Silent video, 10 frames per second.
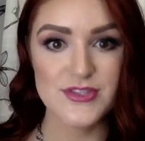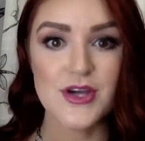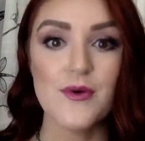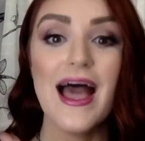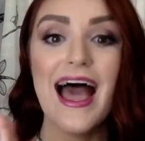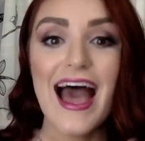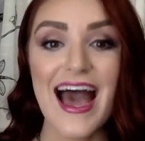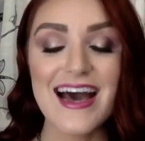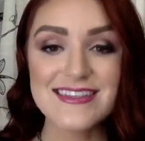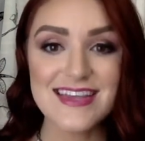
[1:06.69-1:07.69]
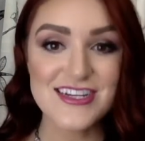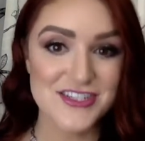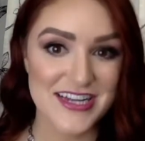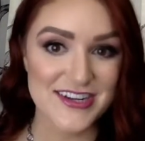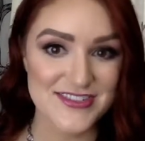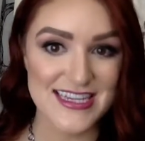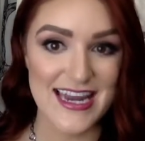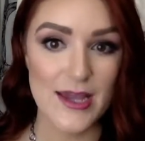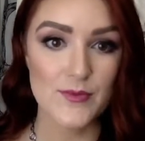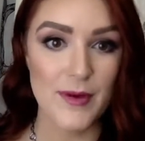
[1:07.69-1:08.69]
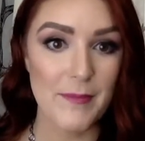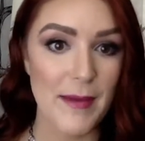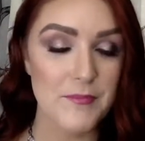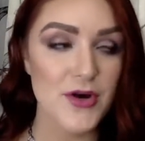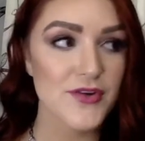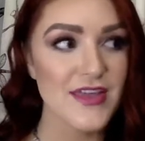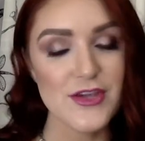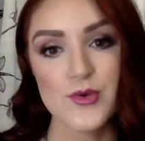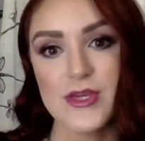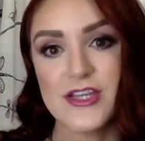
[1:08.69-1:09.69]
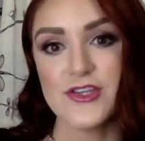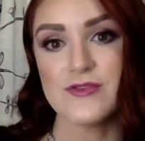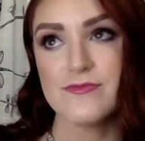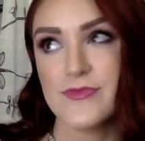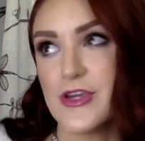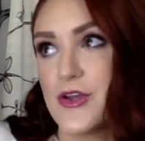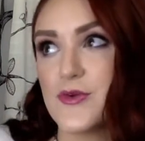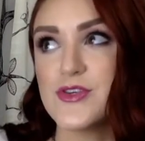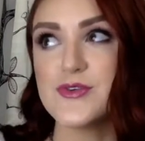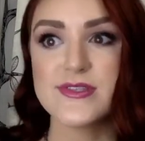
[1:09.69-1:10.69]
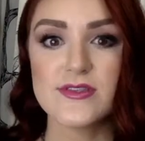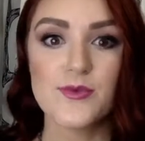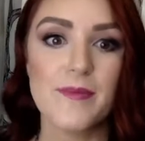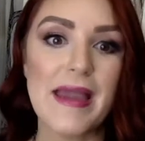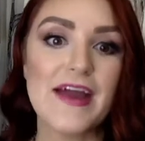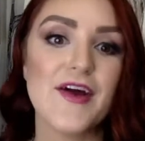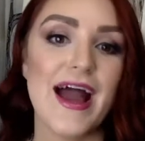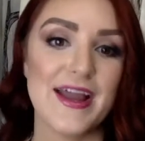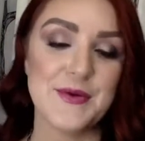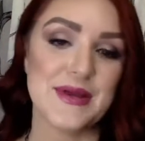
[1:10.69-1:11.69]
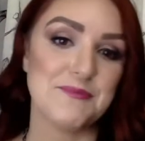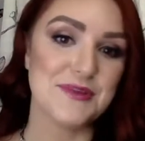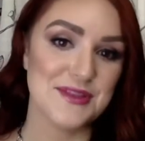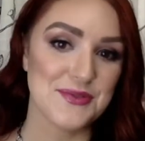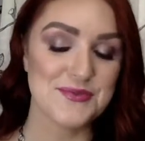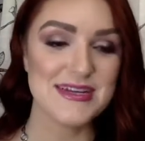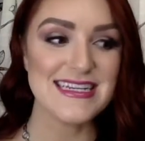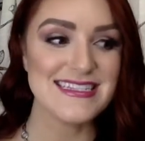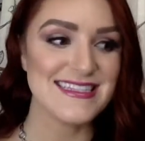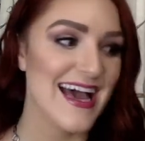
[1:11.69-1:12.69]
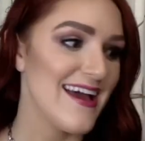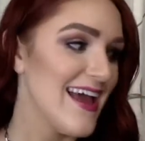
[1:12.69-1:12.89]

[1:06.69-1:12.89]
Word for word: So, as I shared today, remember that you can, you know, use the repair eye cream with the 3D set